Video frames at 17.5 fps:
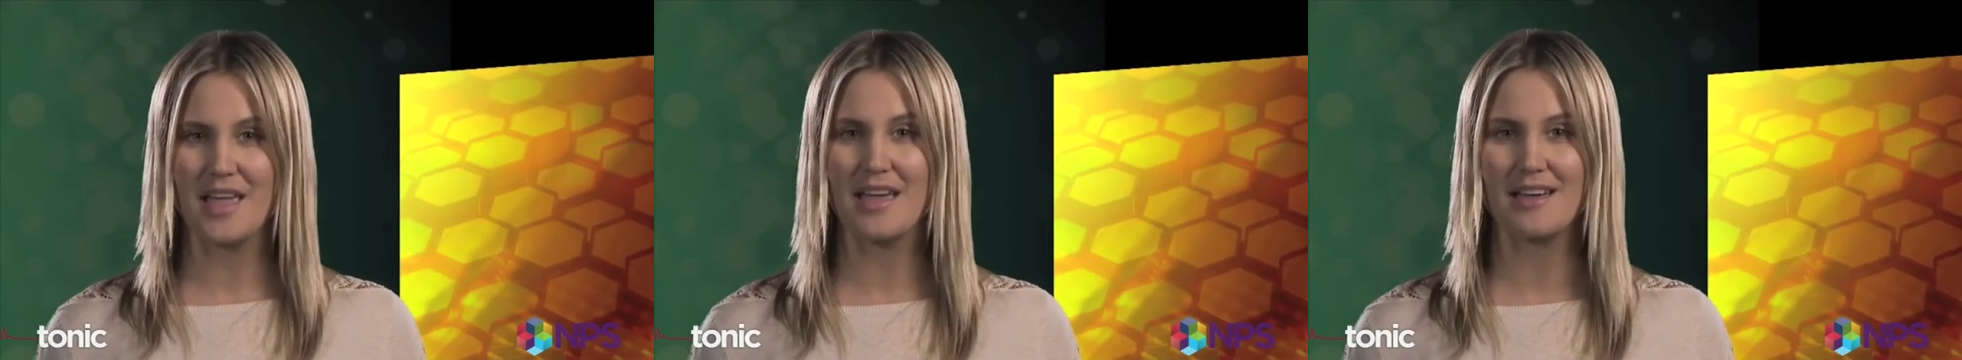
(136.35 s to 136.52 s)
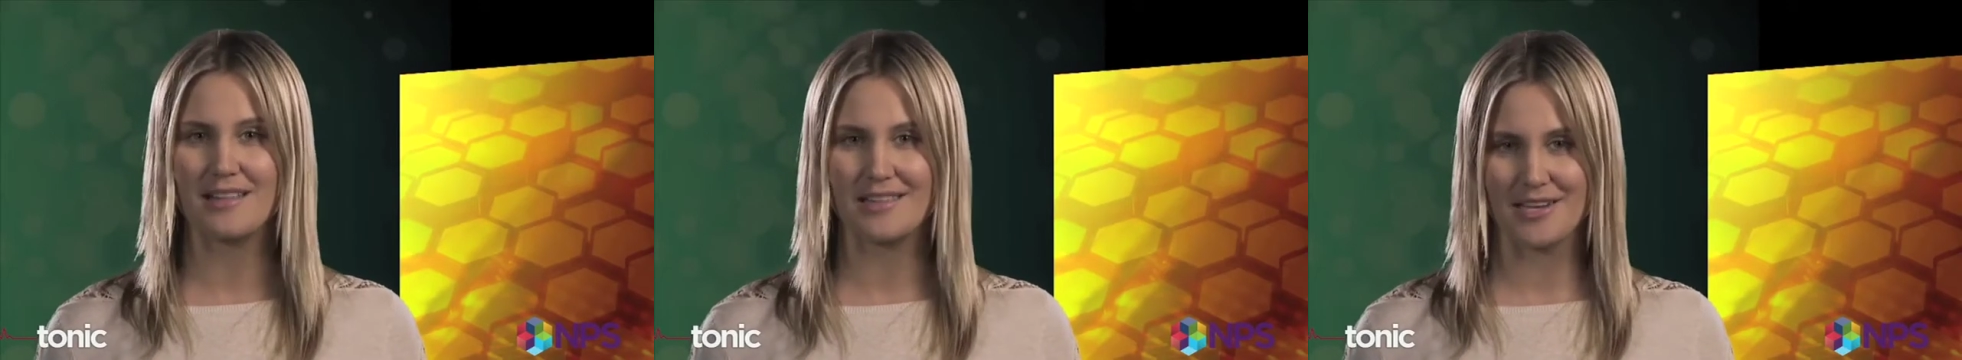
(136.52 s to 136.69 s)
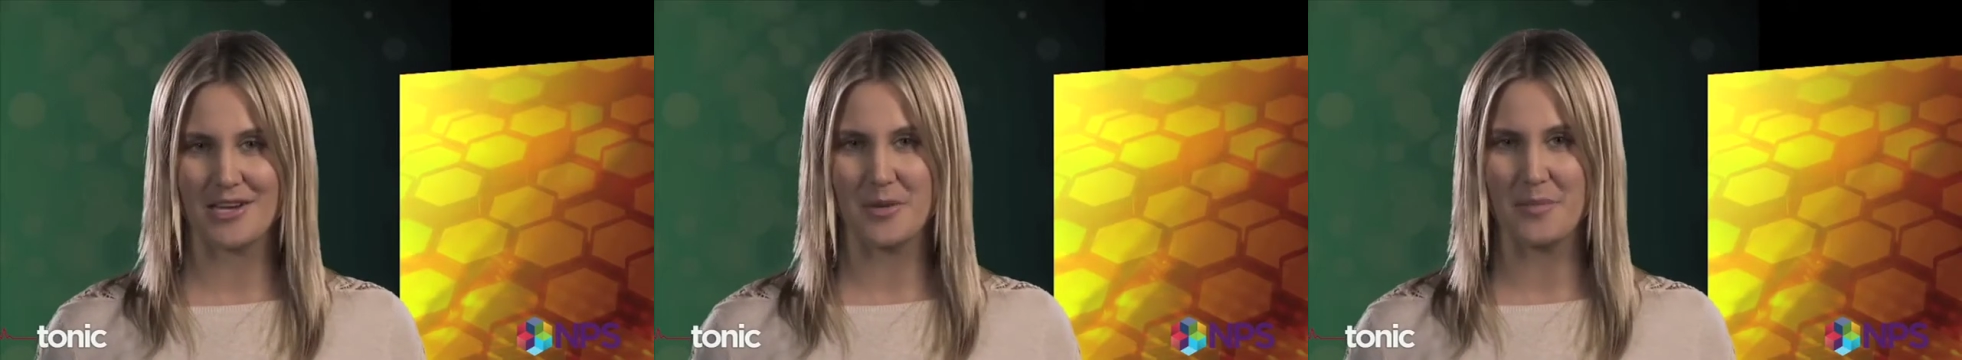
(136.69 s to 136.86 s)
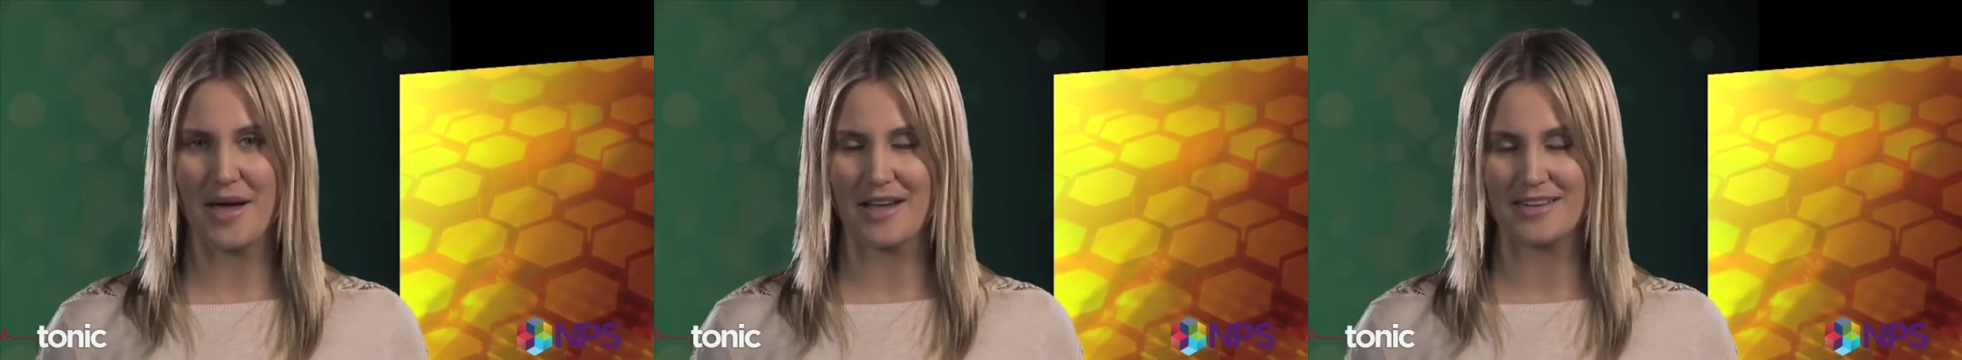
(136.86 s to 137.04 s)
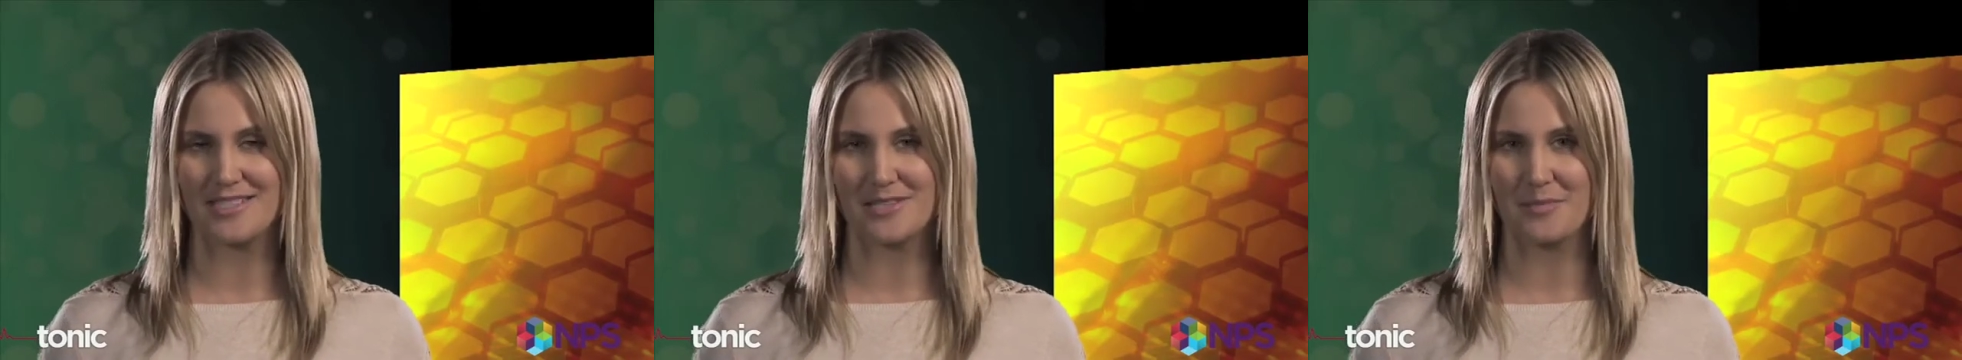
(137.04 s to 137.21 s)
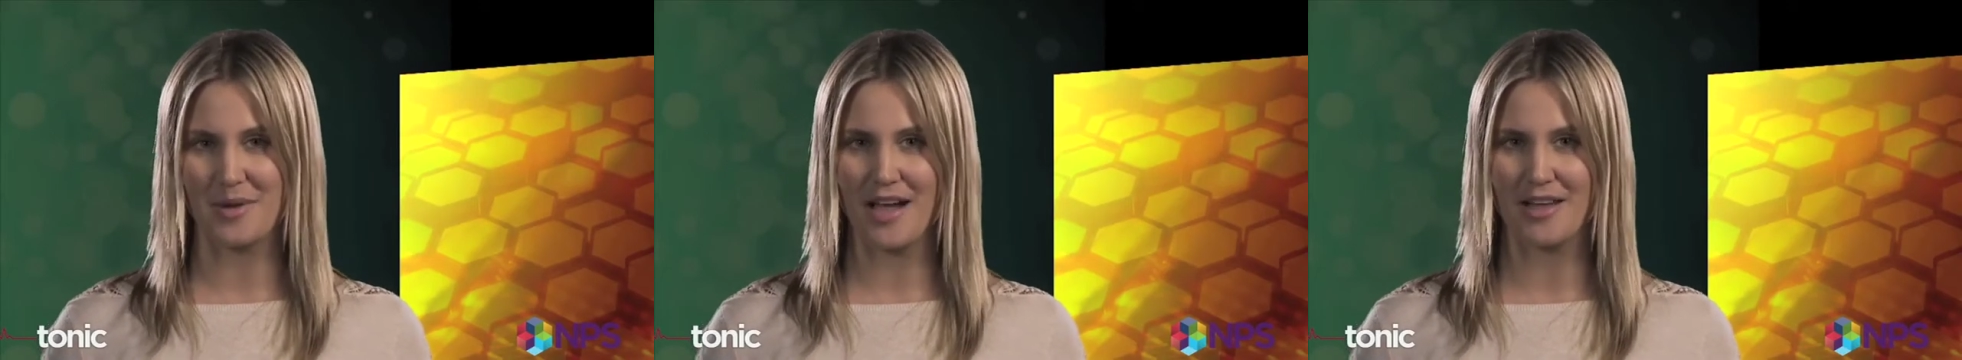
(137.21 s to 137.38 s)

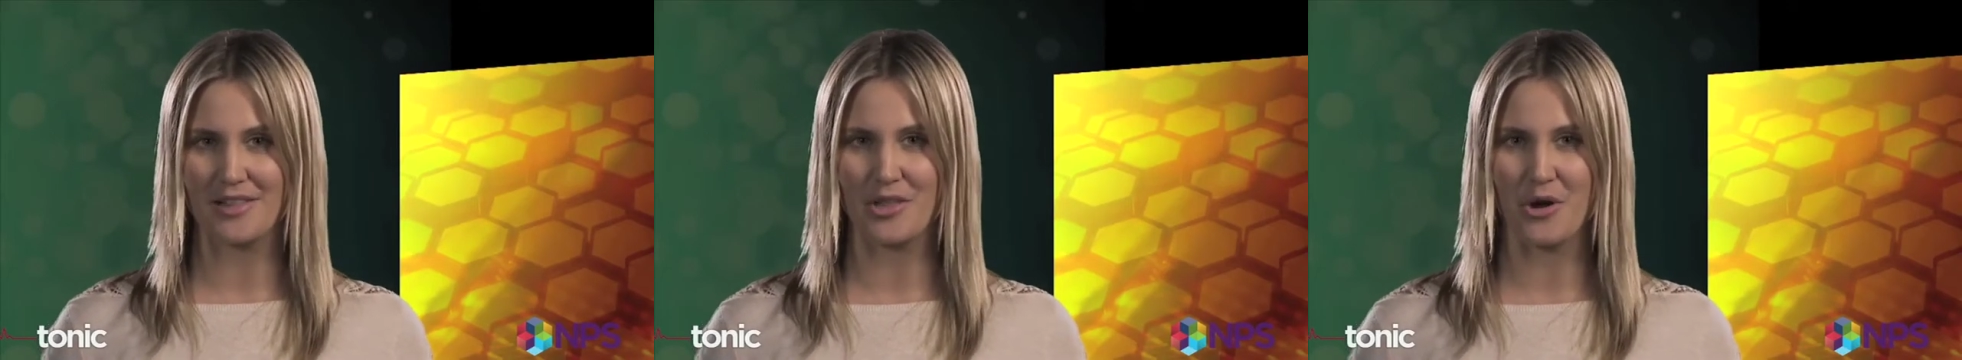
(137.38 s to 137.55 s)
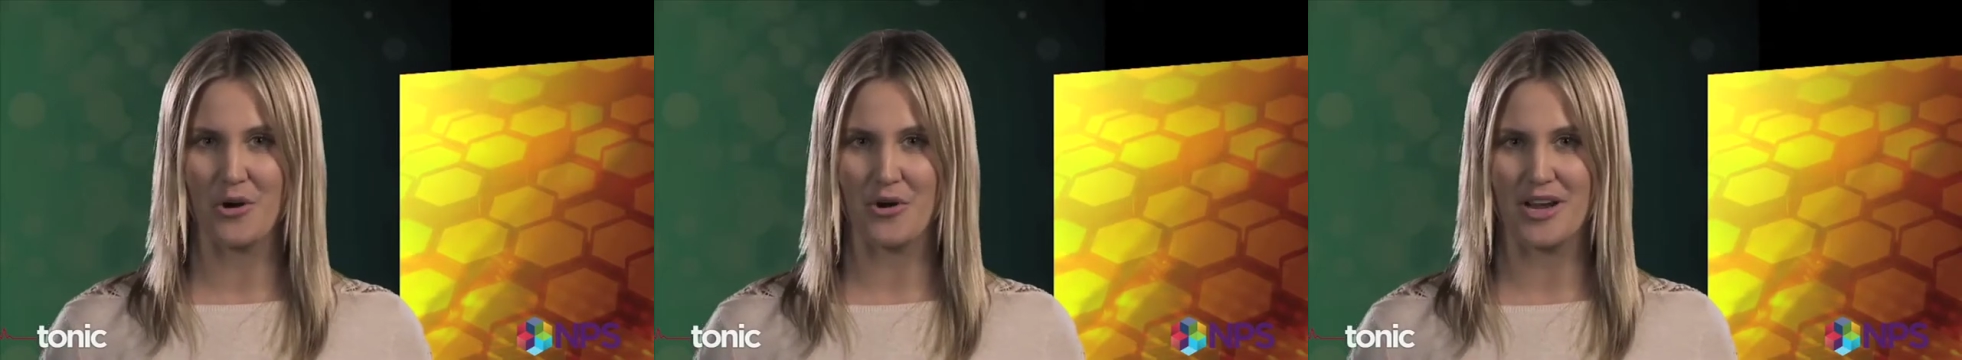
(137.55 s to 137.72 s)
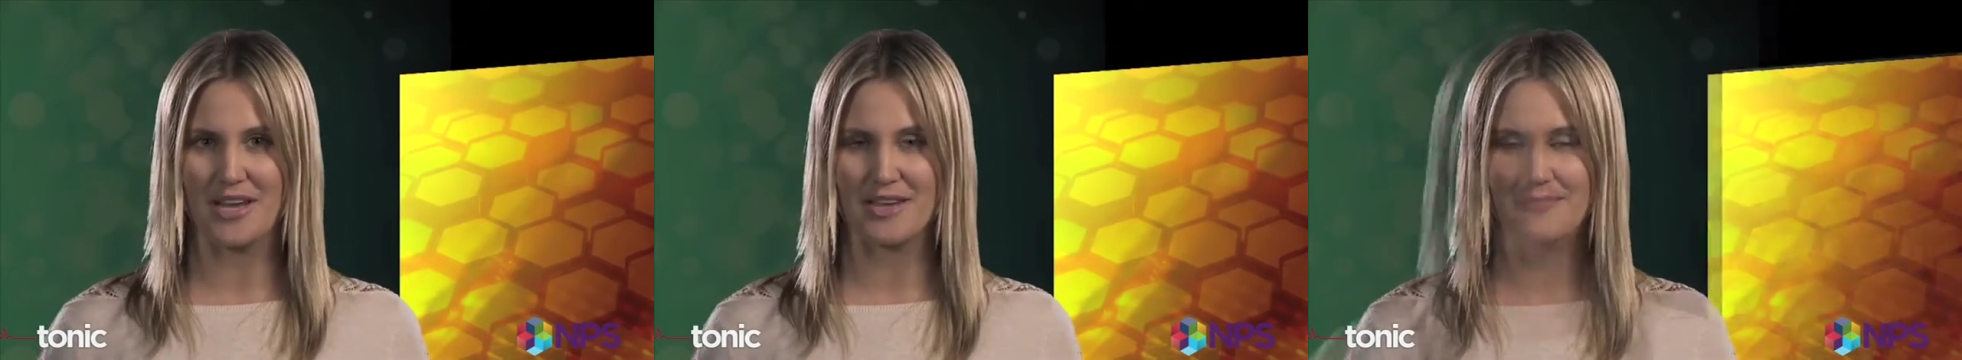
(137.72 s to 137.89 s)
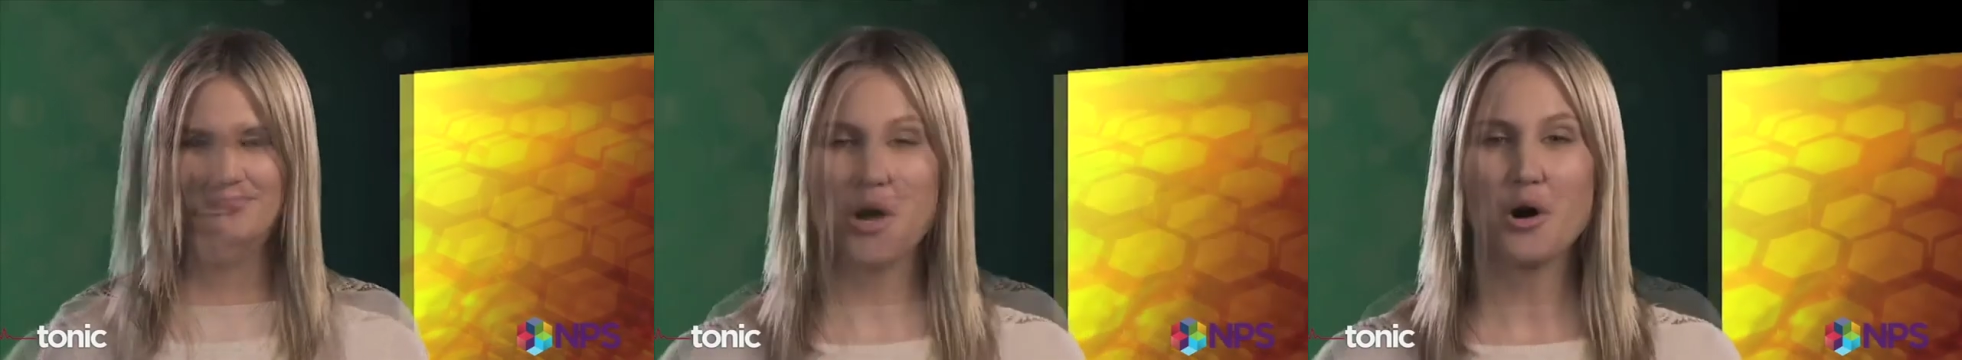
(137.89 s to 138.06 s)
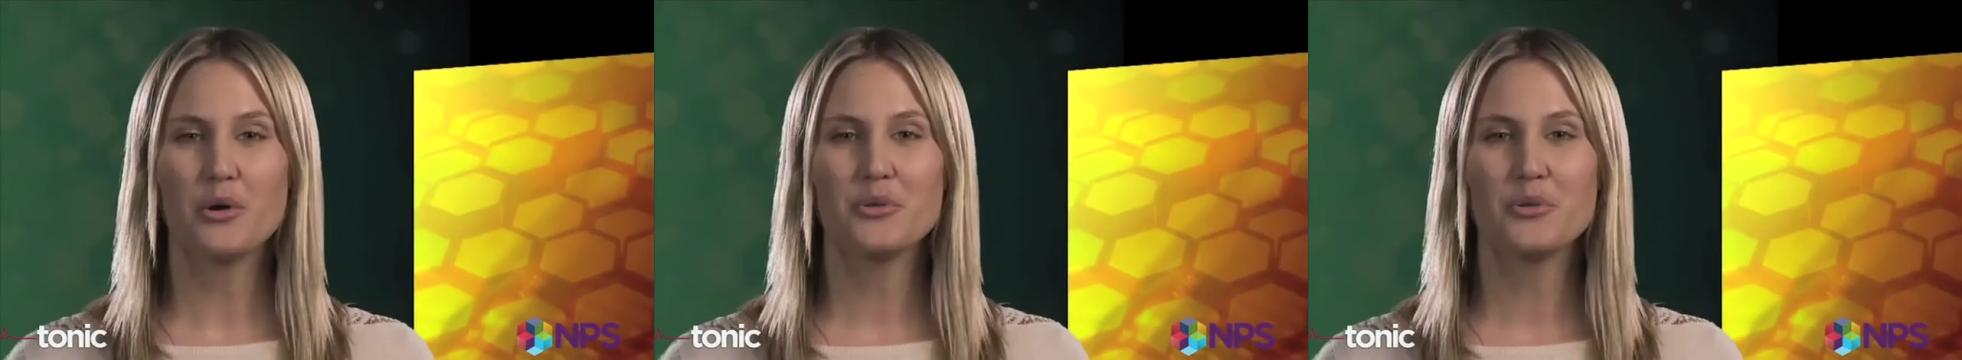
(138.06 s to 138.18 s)
Helicobacter pylori.